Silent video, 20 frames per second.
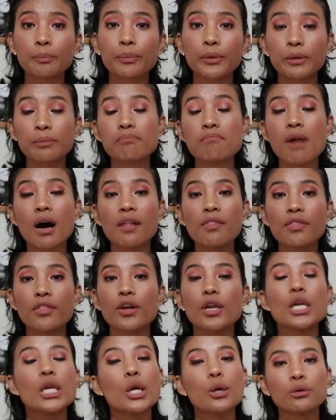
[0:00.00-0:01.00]
per month,
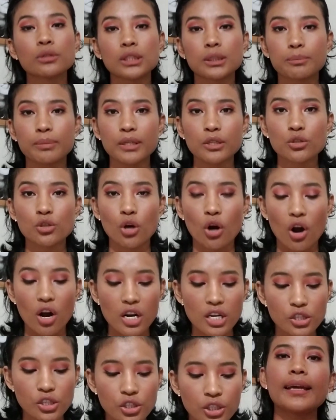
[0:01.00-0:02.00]
no shipping
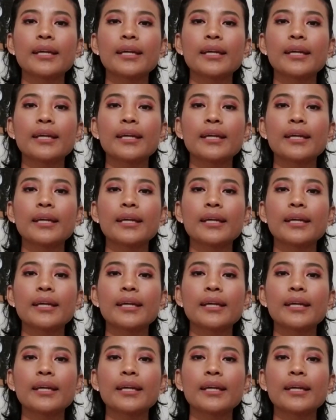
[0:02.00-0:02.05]
charge.